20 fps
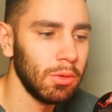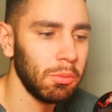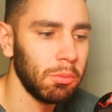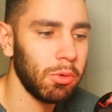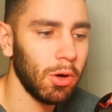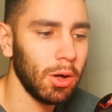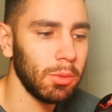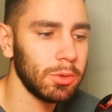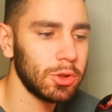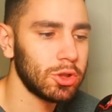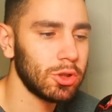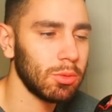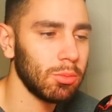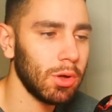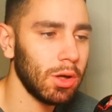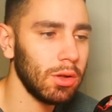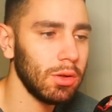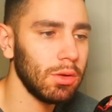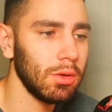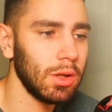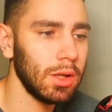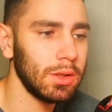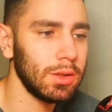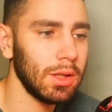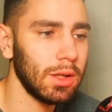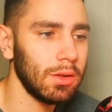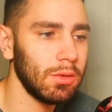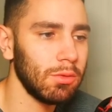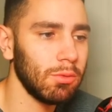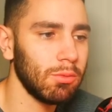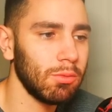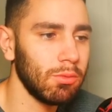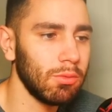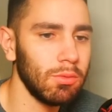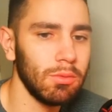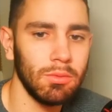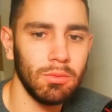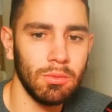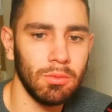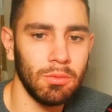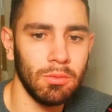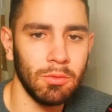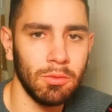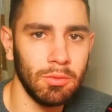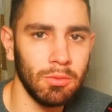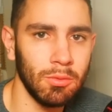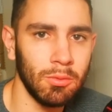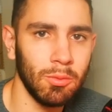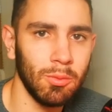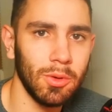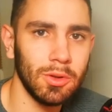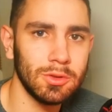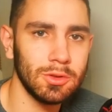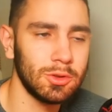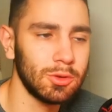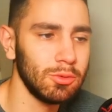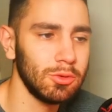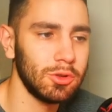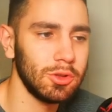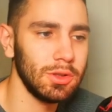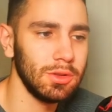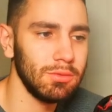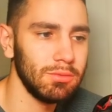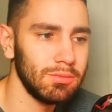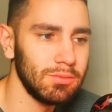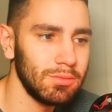Probably Shamal, and then one Zudri.